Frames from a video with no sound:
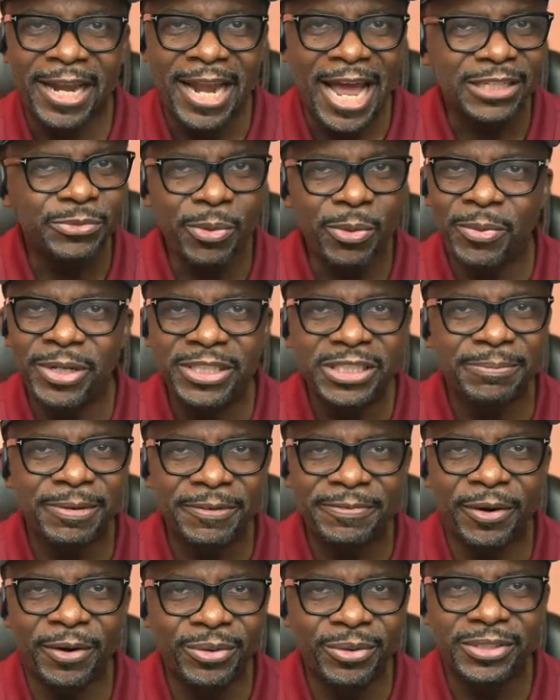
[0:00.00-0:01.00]
And that's what we
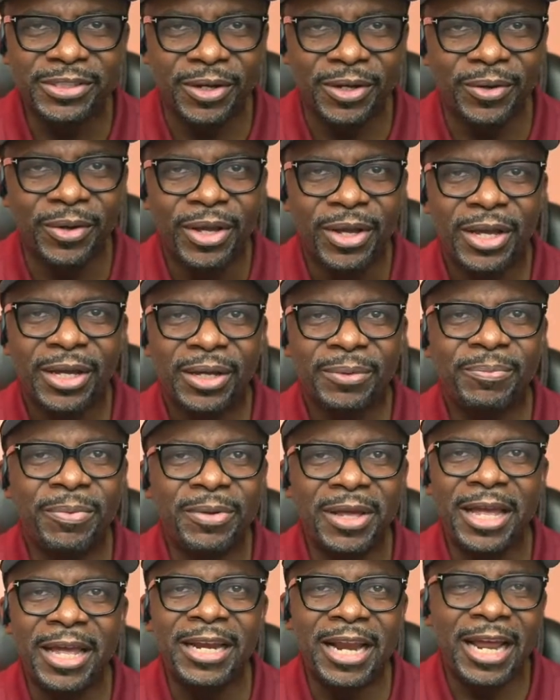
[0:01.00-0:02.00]
should be focused on.
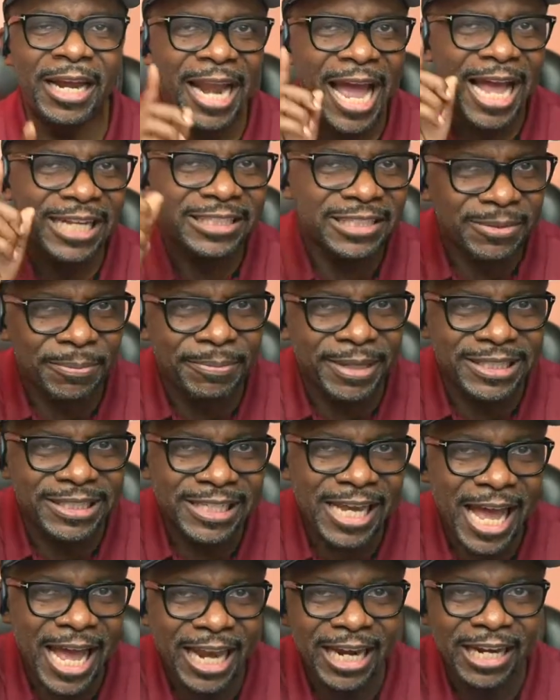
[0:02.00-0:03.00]
And, and that's the
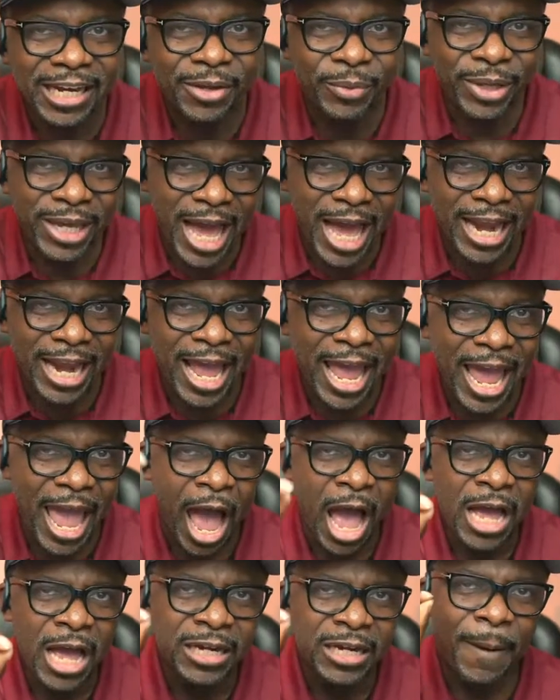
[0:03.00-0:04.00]
mentality we got to
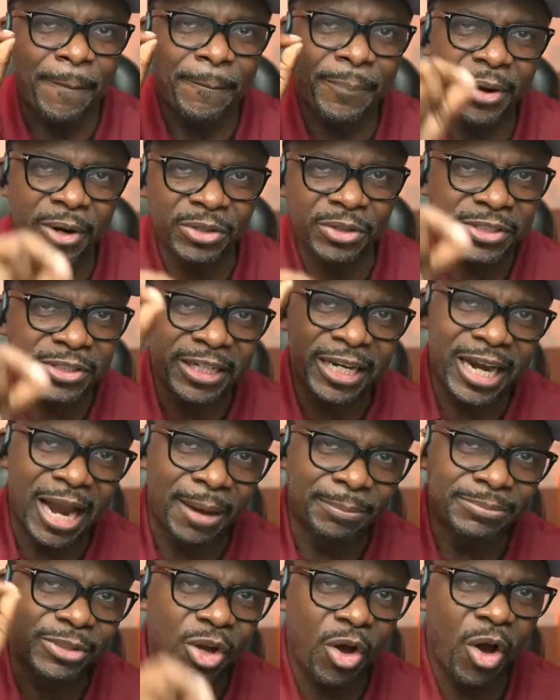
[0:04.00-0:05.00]
have. The person
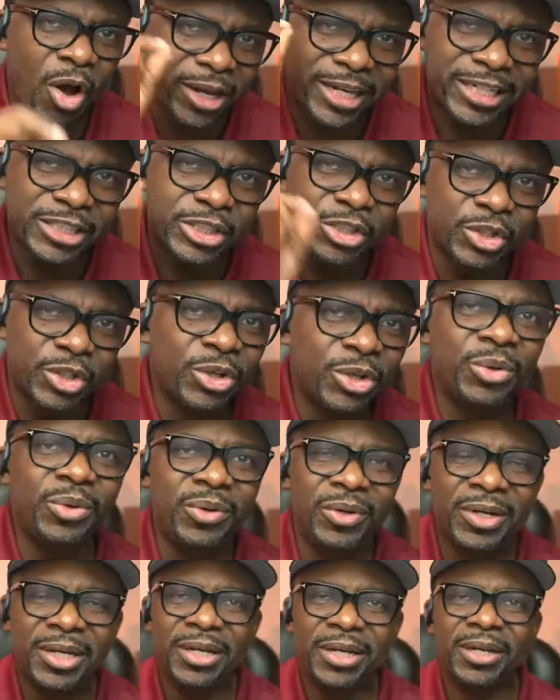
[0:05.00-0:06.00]
that I'm talking
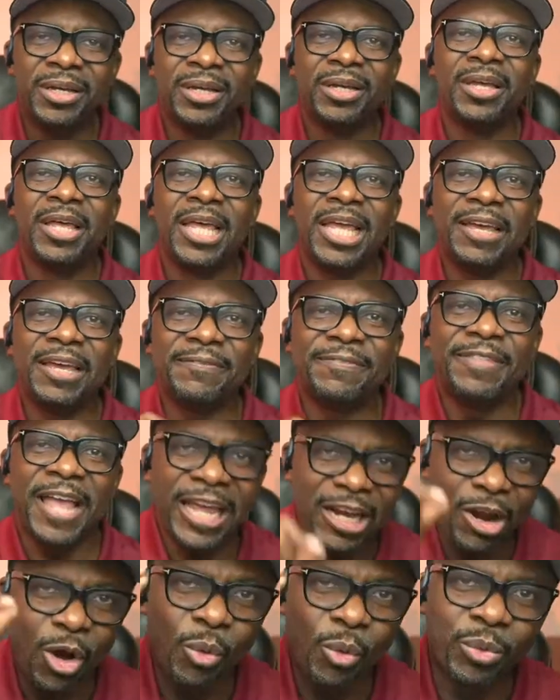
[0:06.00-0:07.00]
to if
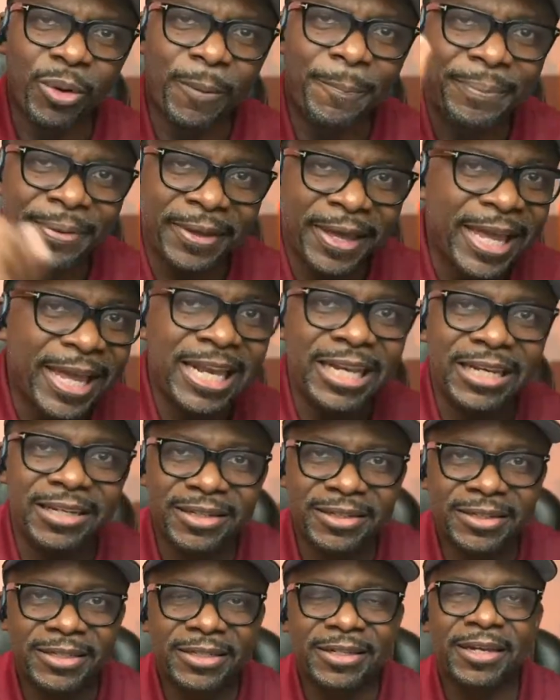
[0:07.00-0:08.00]
they don't repent,
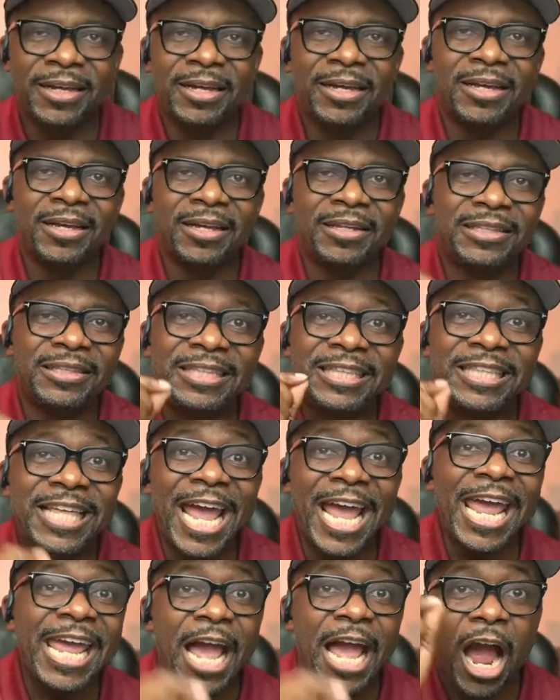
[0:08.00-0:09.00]

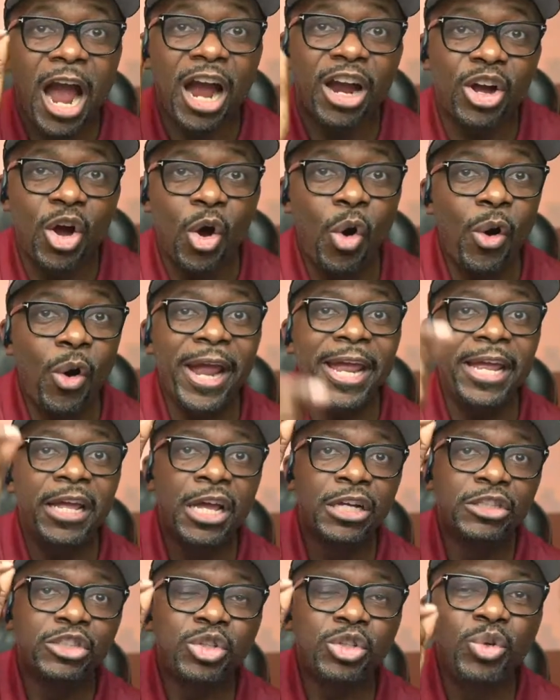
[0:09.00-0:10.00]
they are
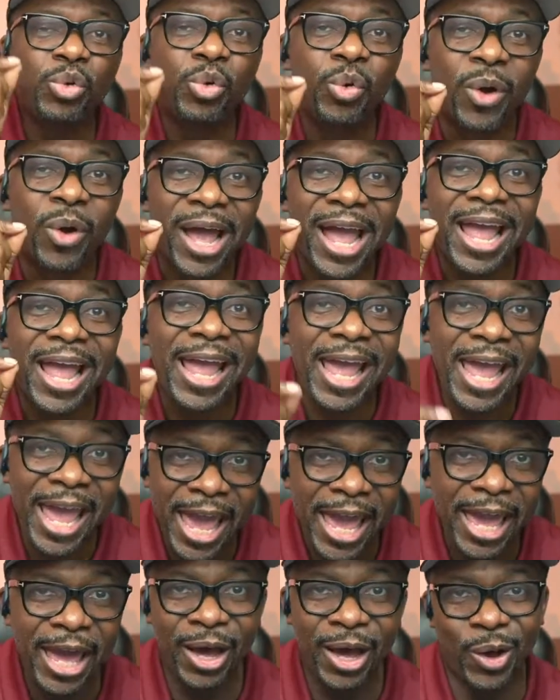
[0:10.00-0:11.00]
going to
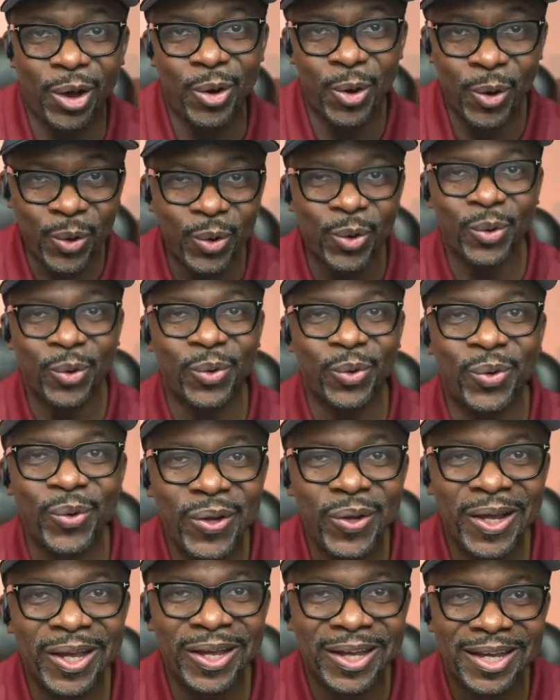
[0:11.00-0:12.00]

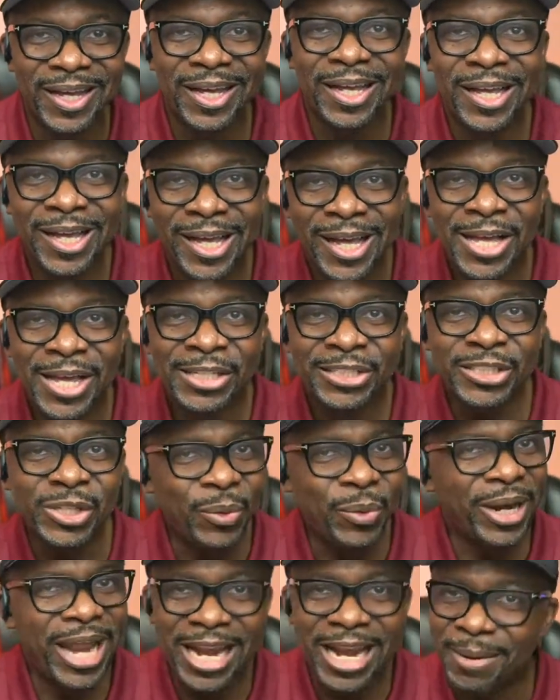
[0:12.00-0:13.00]
hell.
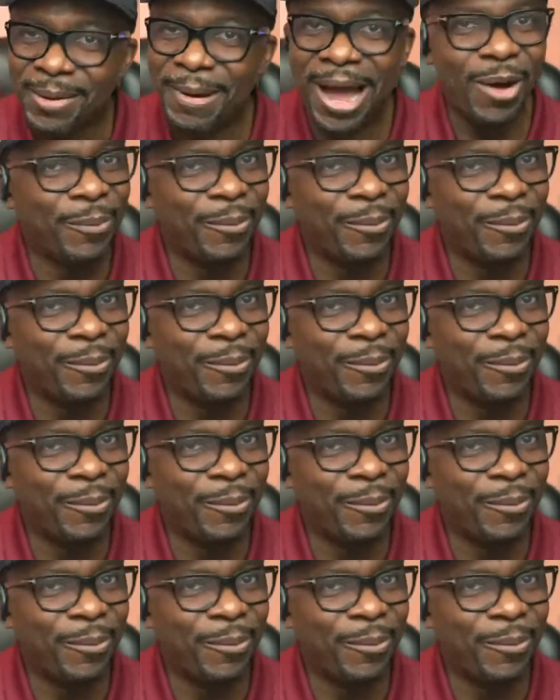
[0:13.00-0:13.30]
So it ain't